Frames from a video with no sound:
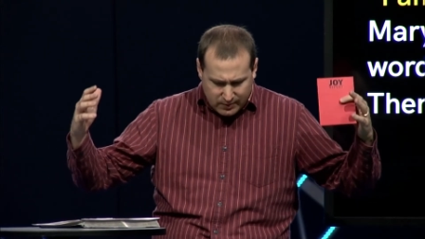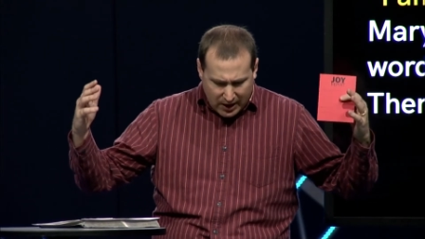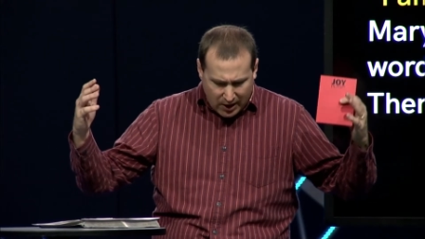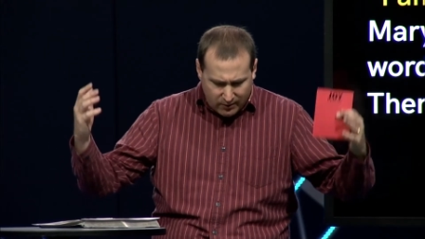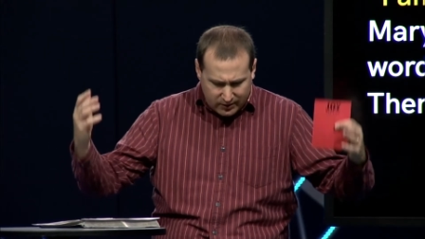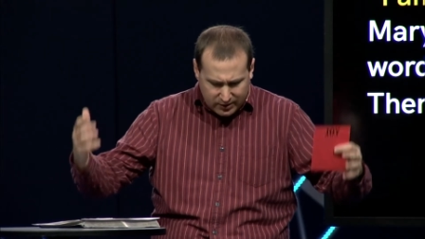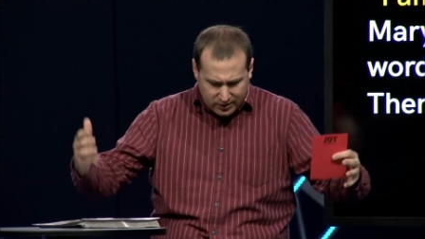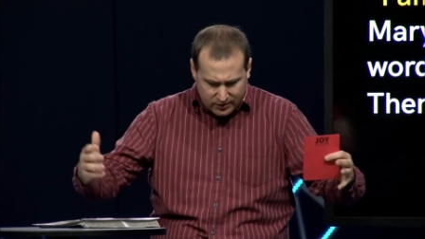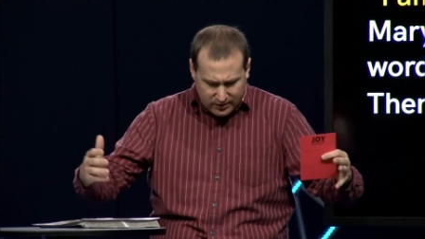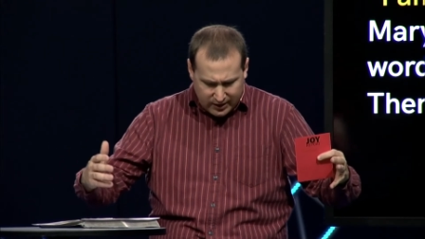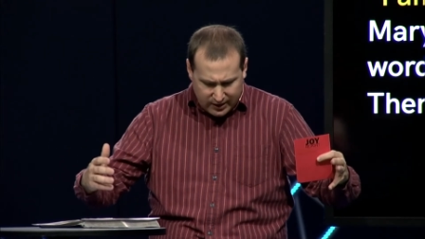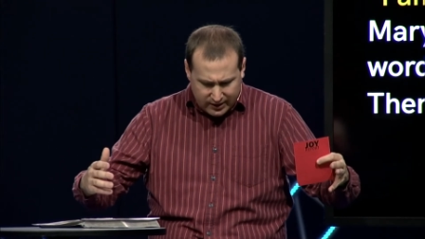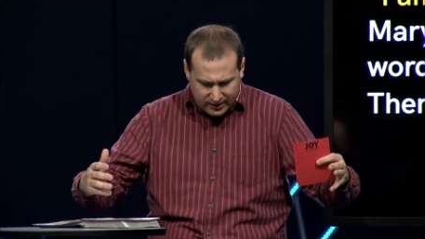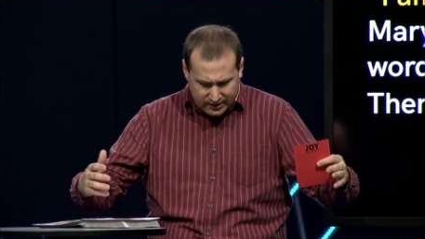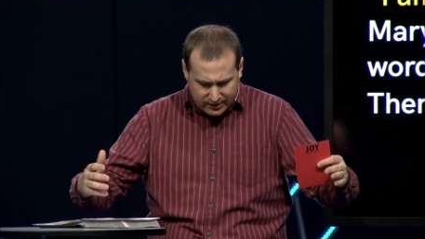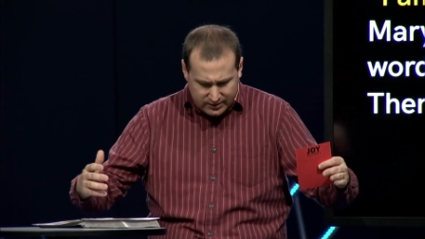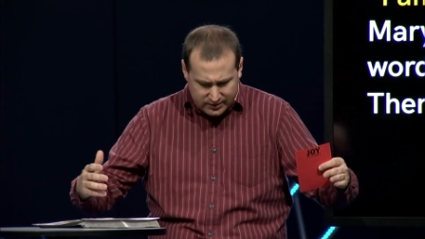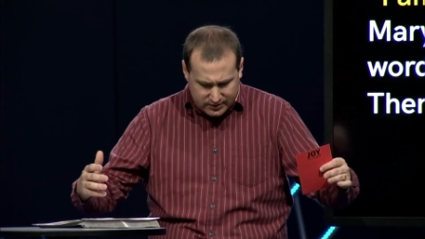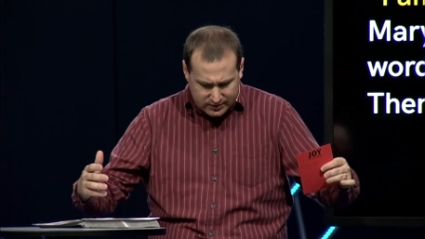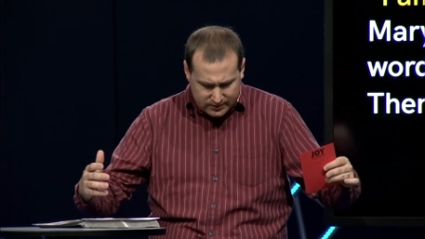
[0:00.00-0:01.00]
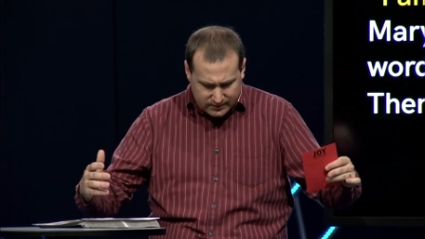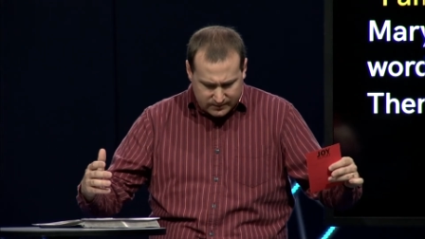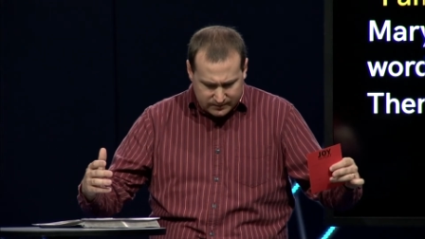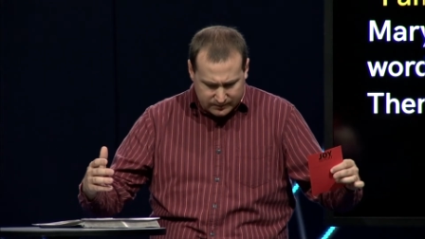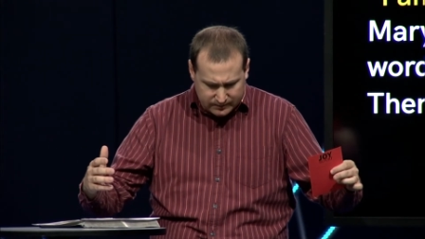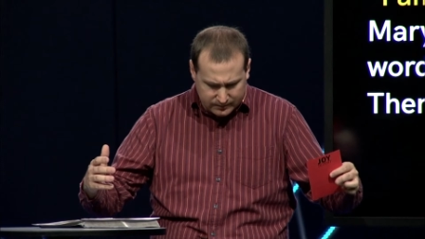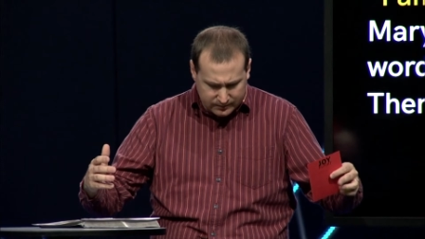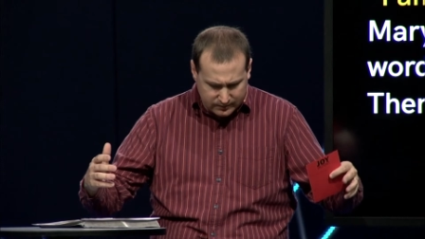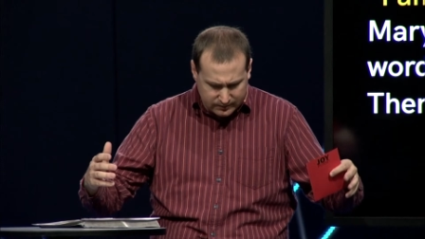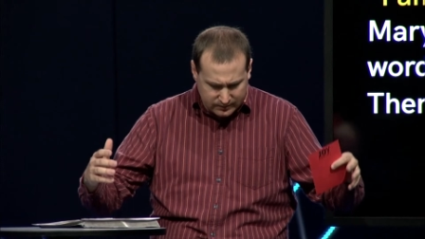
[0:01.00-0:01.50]
bowing your heads,
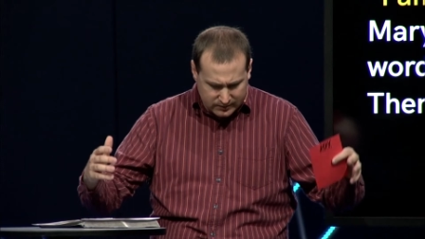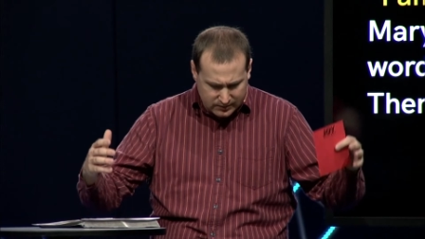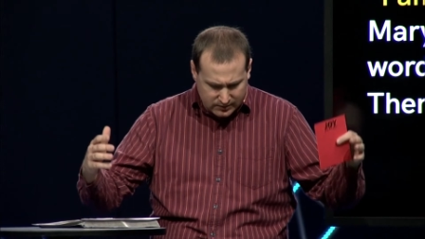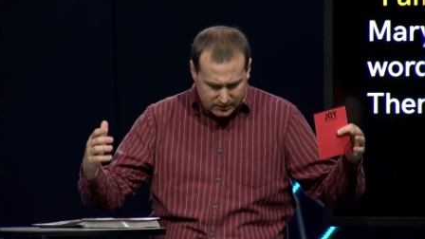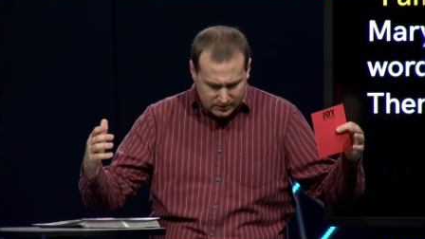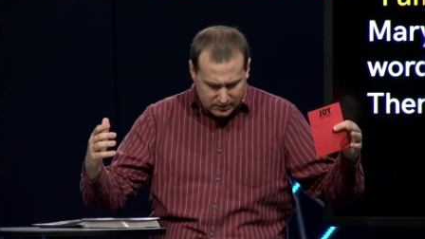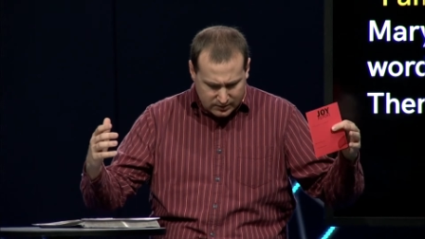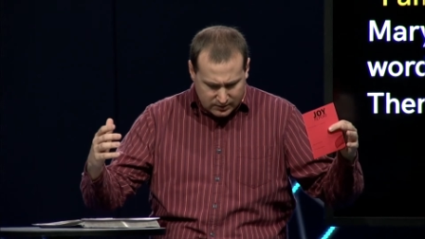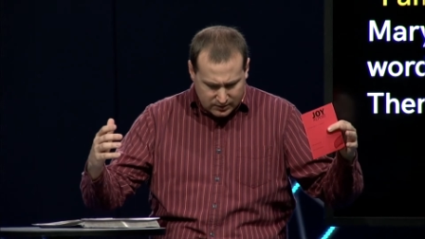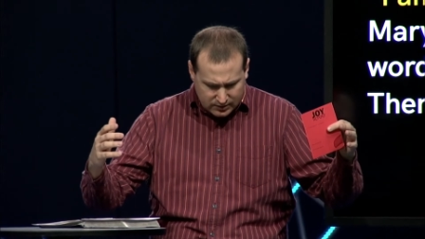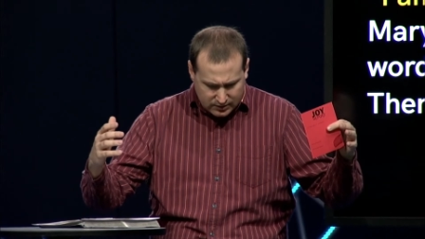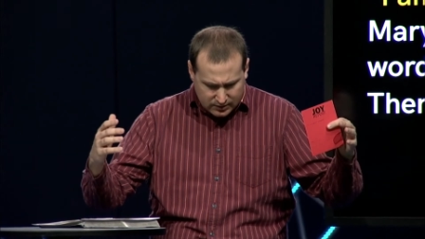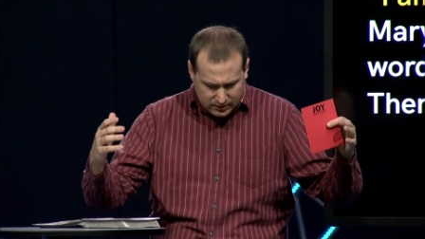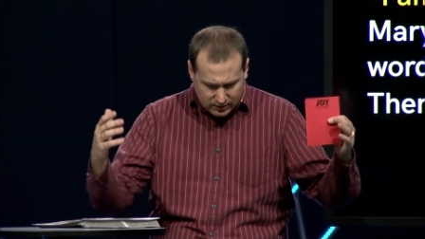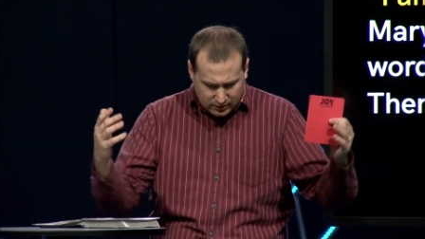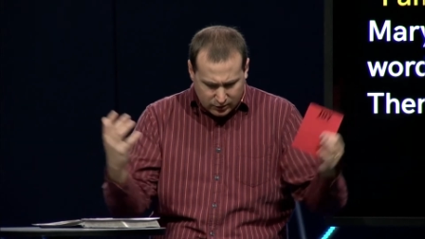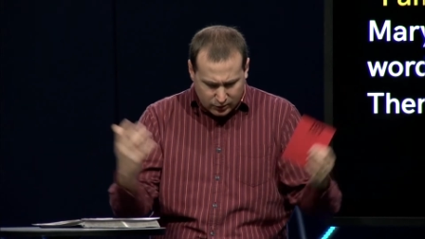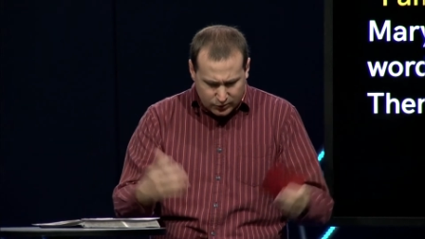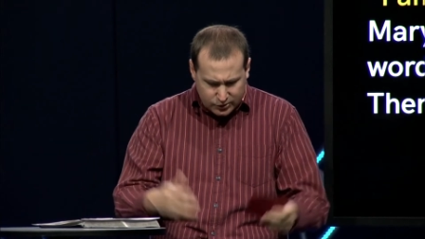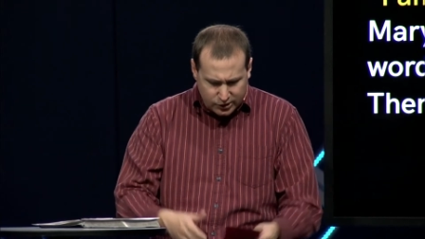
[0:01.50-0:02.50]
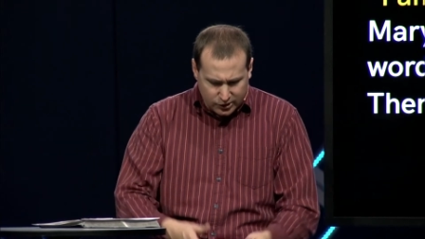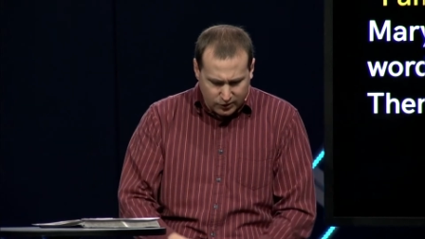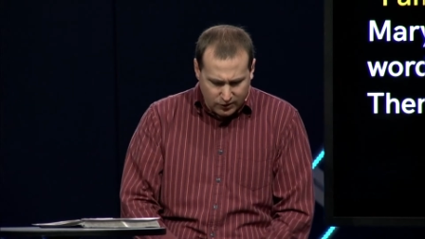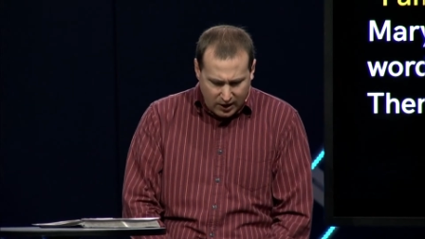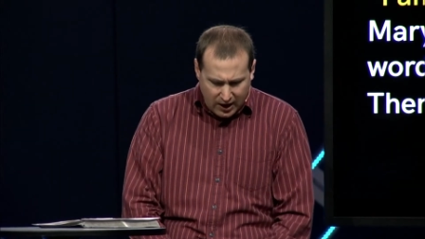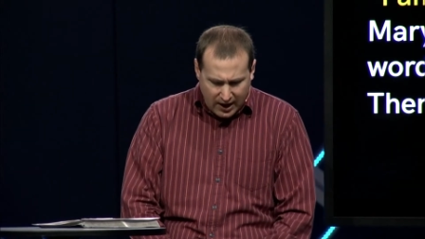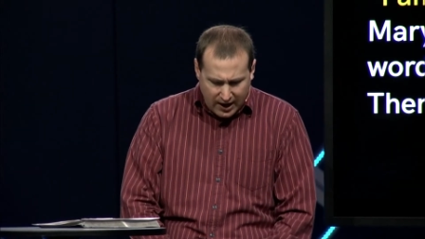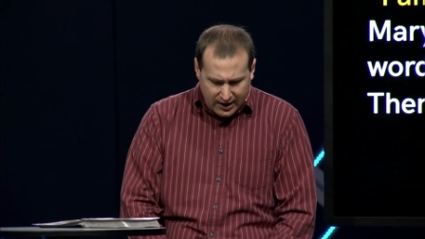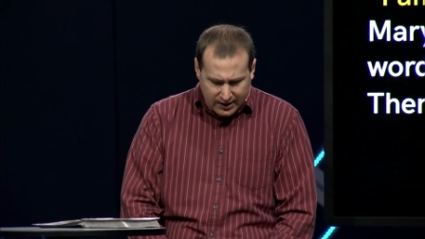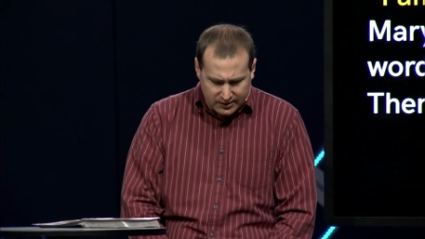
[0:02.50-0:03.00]
closing your
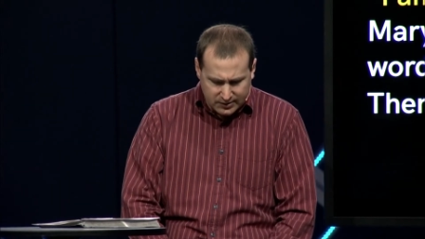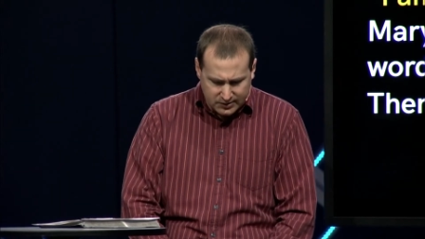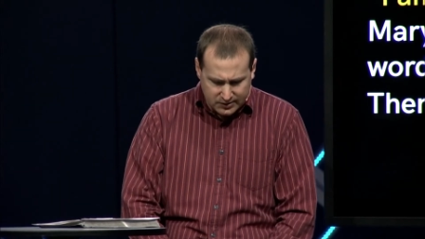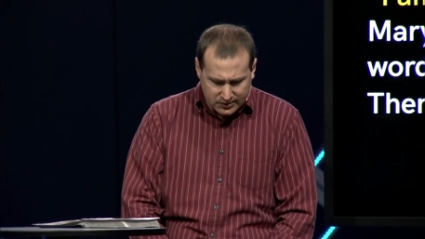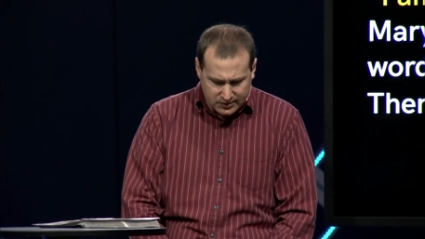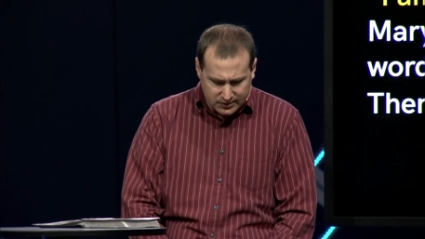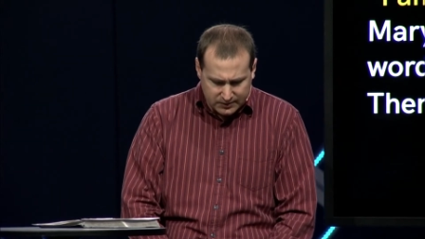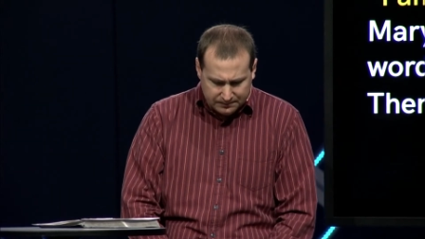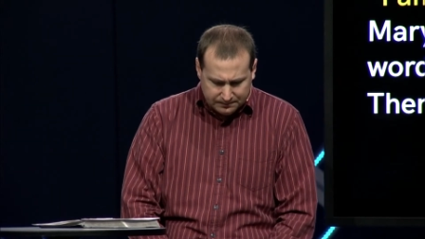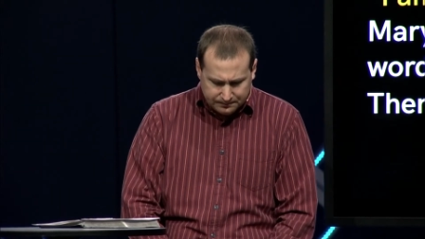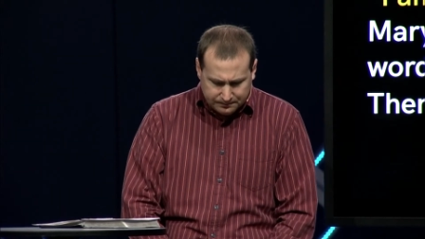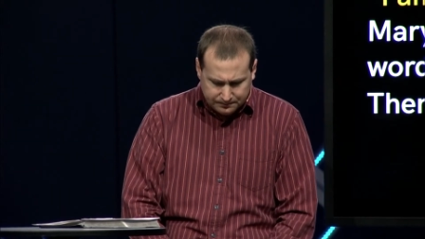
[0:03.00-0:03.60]
eyes,